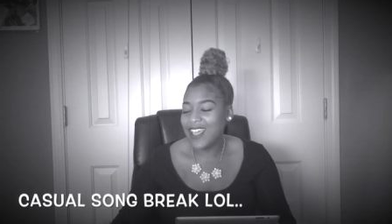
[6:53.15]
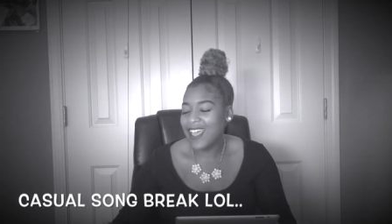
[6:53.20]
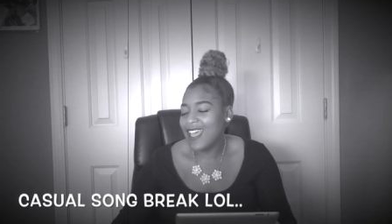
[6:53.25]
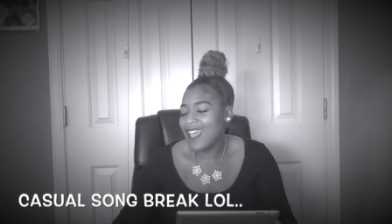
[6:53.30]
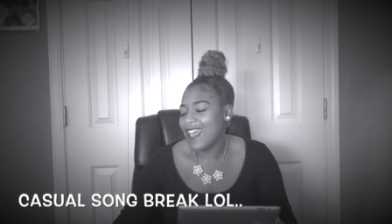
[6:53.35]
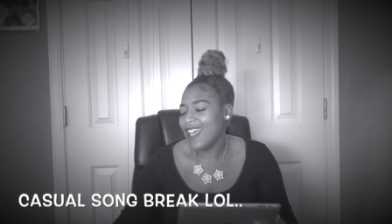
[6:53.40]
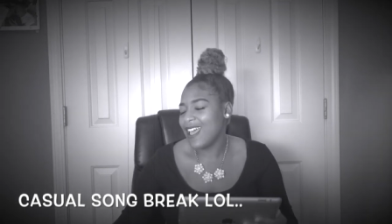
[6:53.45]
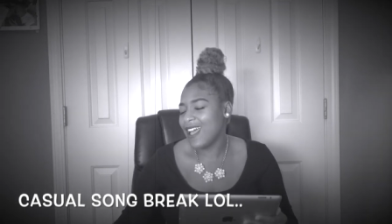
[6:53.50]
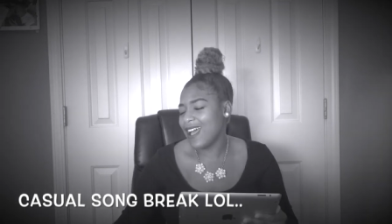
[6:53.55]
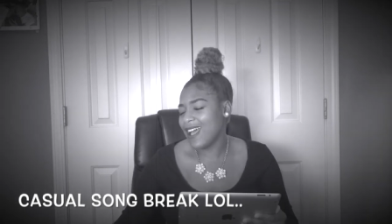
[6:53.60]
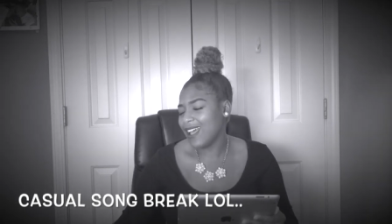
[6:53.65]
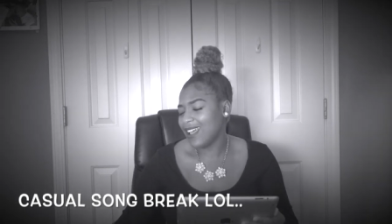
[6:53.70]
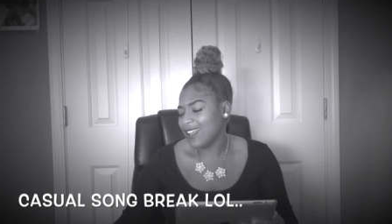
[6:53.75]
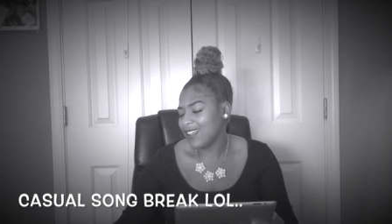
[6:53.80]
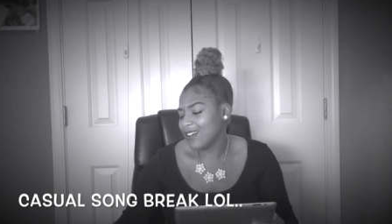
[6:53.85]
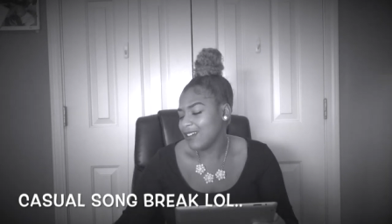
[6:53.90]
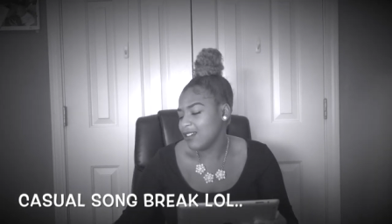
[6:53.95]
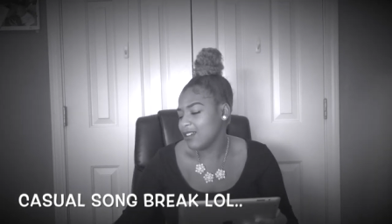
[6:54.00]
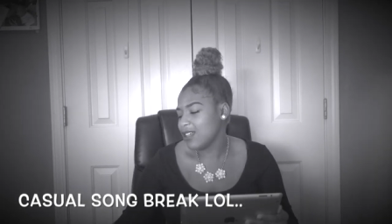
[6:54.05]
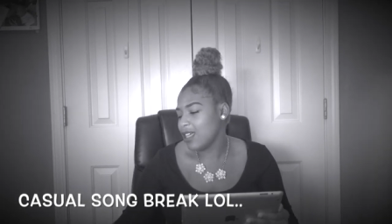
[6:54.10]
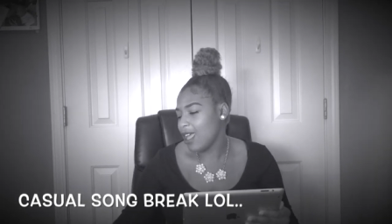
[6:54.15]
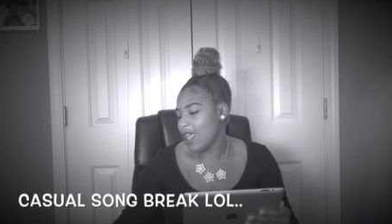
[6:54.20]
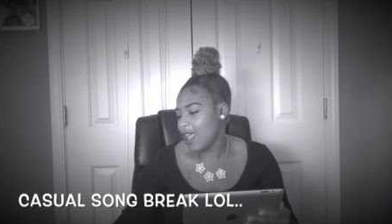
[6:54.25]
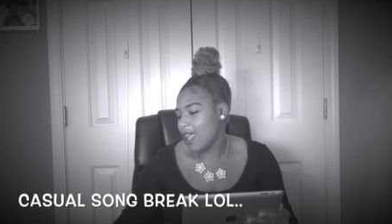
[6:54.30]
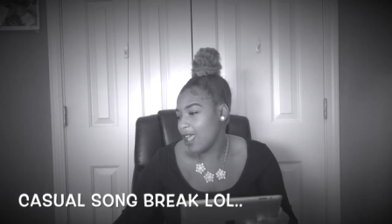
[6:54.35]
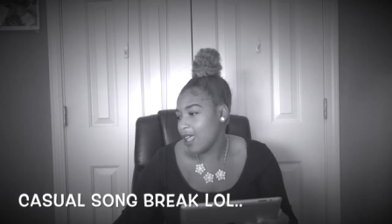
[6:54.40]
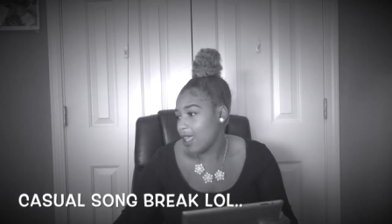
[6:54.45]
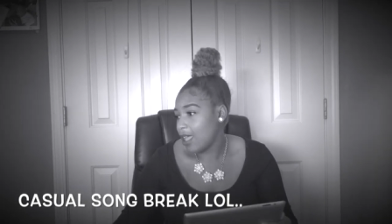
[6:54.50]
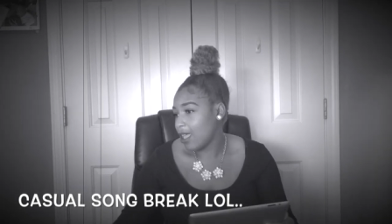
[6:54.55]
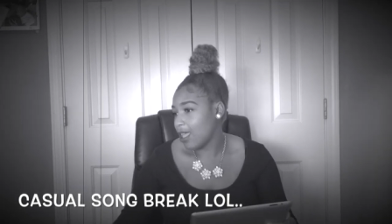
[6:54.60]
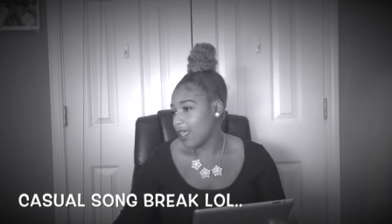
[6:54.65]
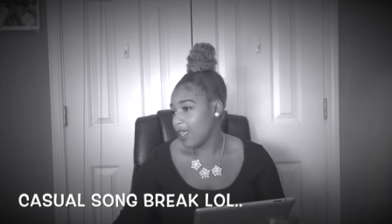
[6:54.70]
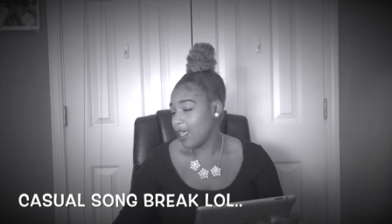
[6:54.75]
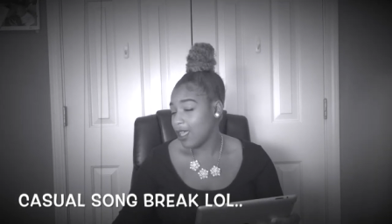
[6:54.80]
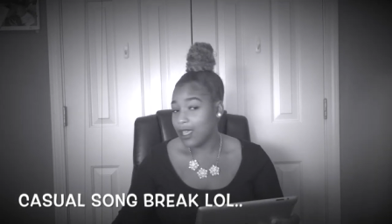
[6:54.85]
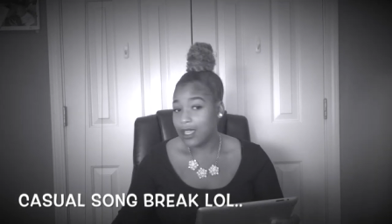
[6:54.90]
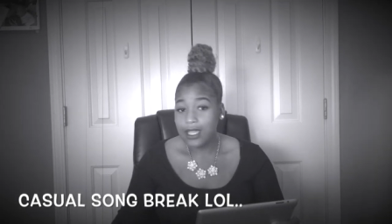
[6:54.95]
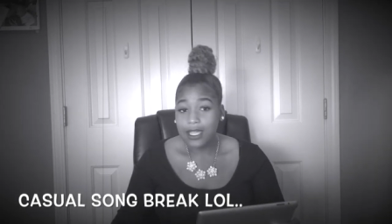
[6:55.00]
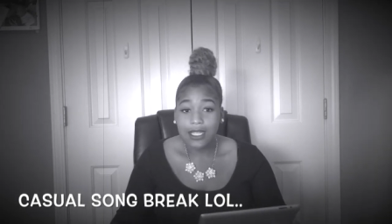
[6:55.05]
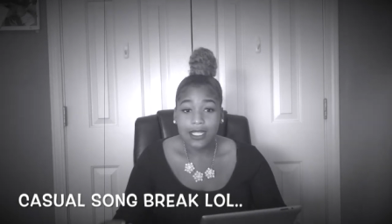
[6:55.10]
I ain't gonna pick
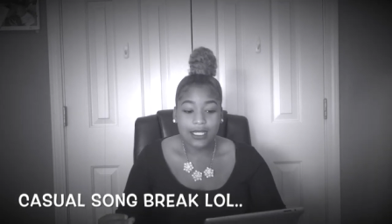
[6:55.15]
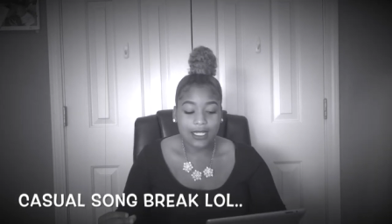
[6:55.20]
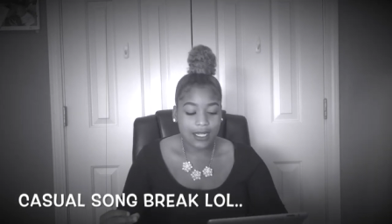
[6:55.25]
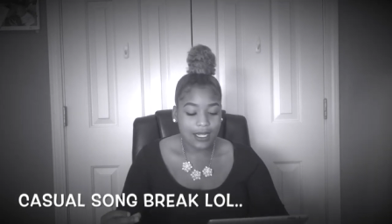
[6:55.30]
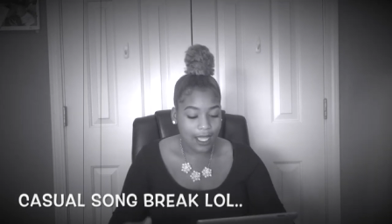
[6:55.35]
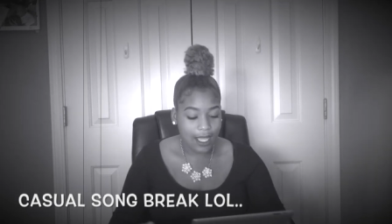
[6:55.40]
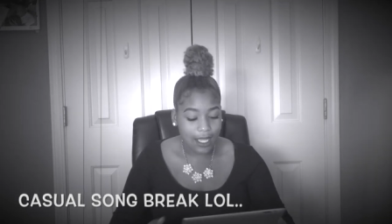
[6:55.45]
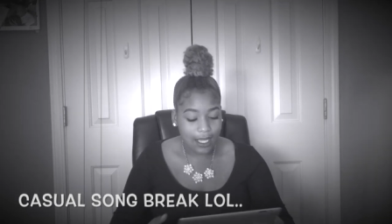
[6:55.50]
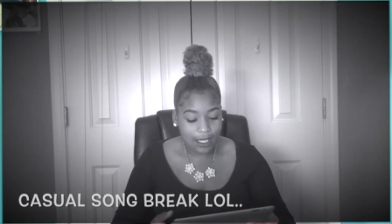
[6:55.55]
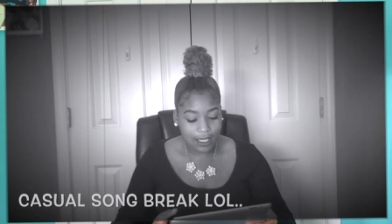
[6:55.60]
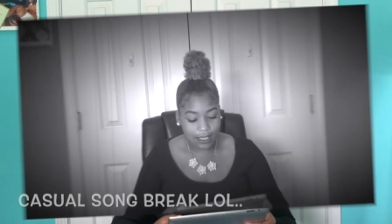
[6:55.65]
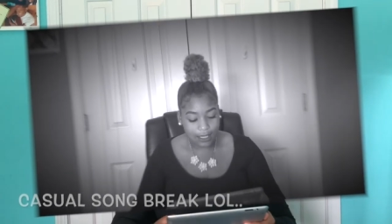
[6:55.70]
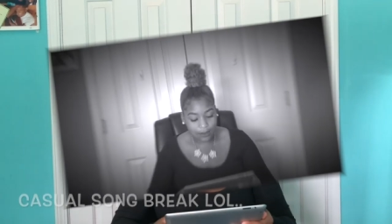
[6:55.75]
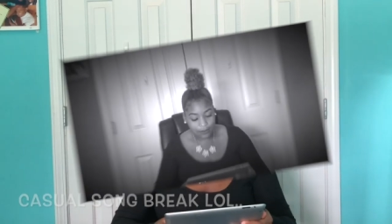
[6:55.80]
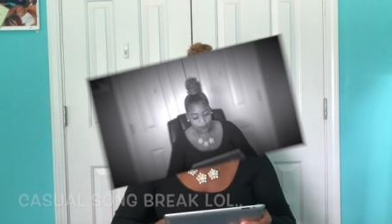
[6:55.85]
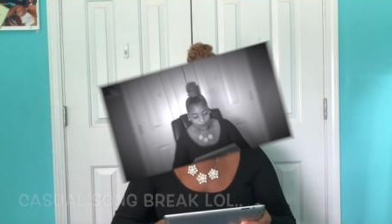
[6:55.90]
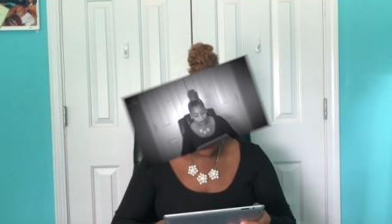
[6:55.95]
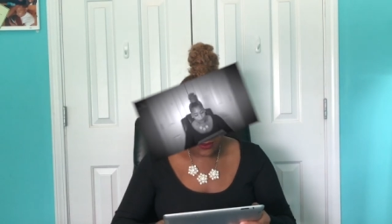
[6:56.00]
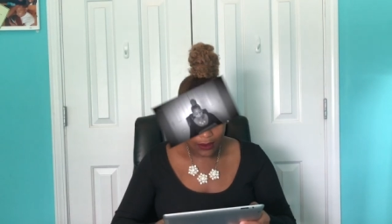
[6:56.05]
tonight.